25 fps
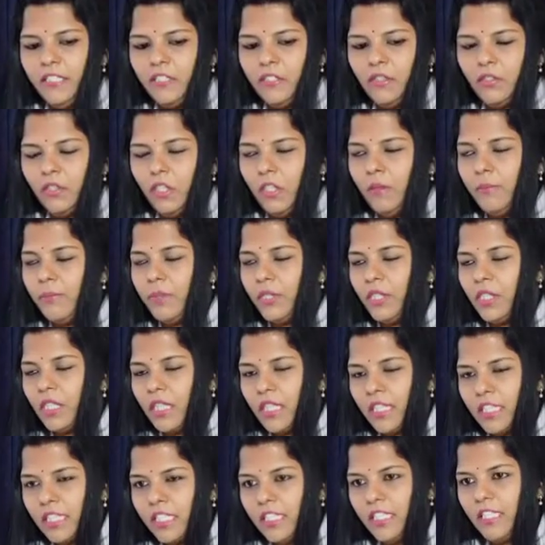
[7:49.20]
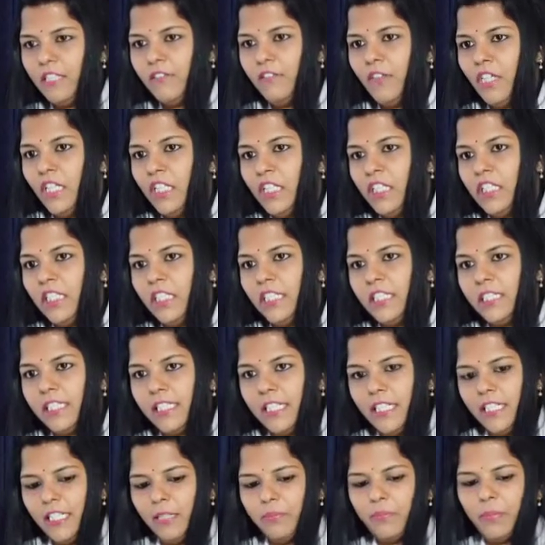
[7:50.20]
to obstructive and
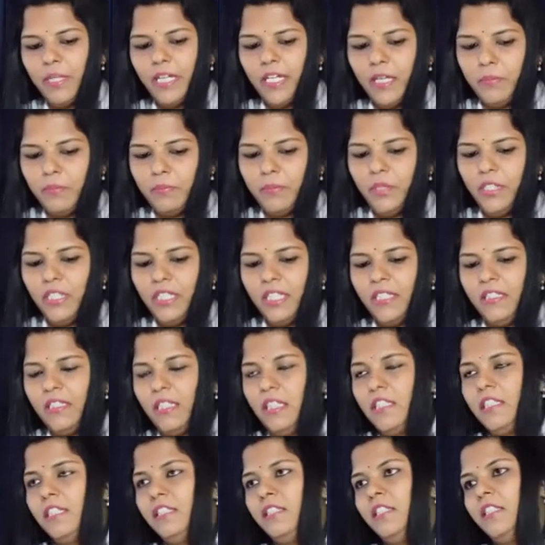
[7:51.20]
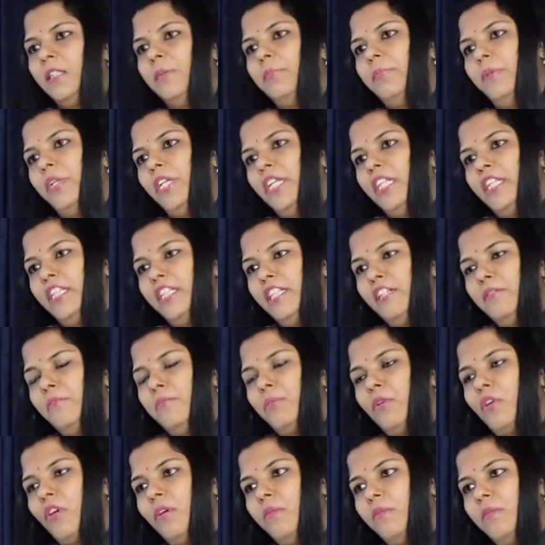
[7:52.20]
sleep apnea, that is breathing
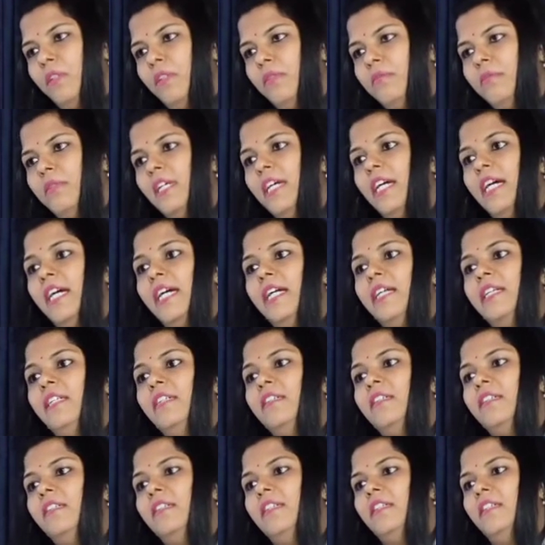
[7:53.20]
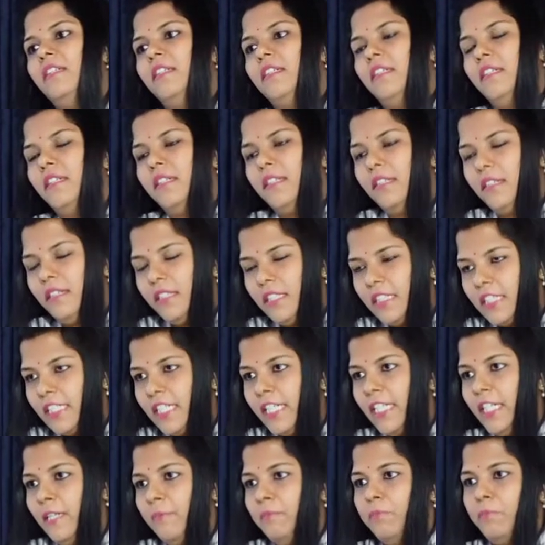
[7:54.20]
problem and
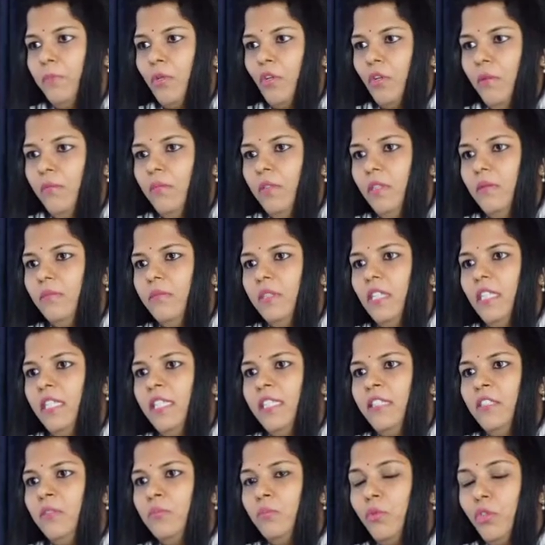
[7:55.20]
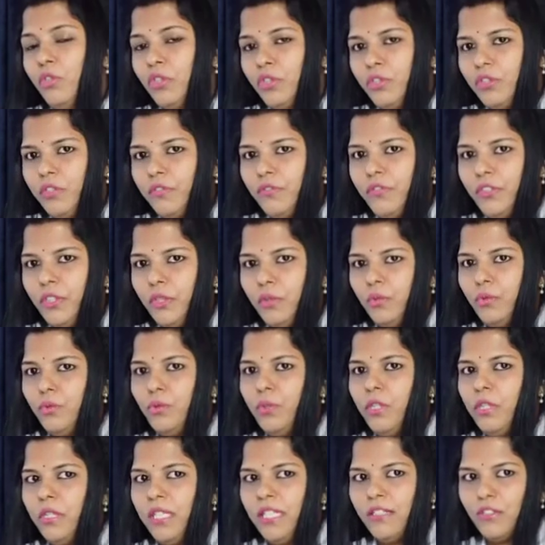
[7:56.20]
sleep problem. That is, most of you who
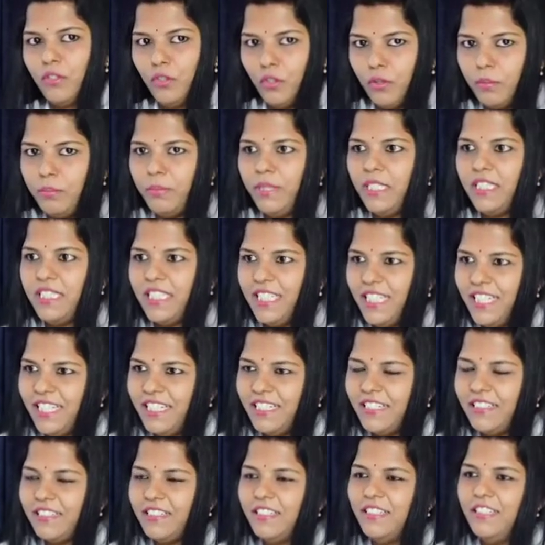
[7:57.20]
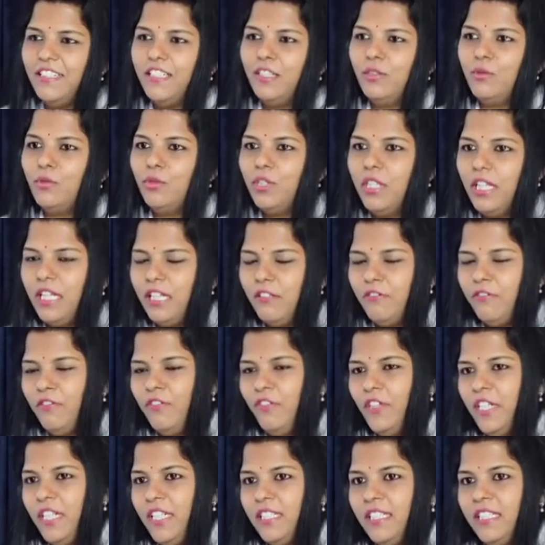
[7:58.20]
are obese here would have
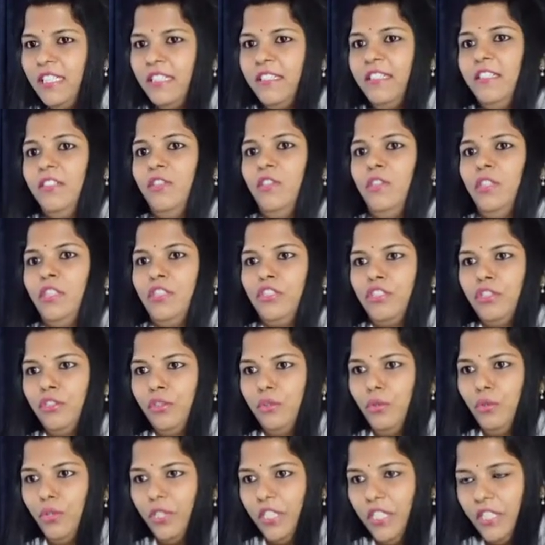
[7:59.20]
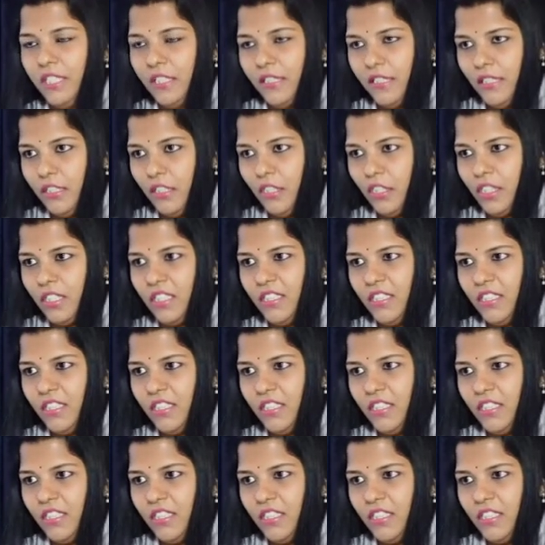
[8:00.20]
felt that you are snoring a lot,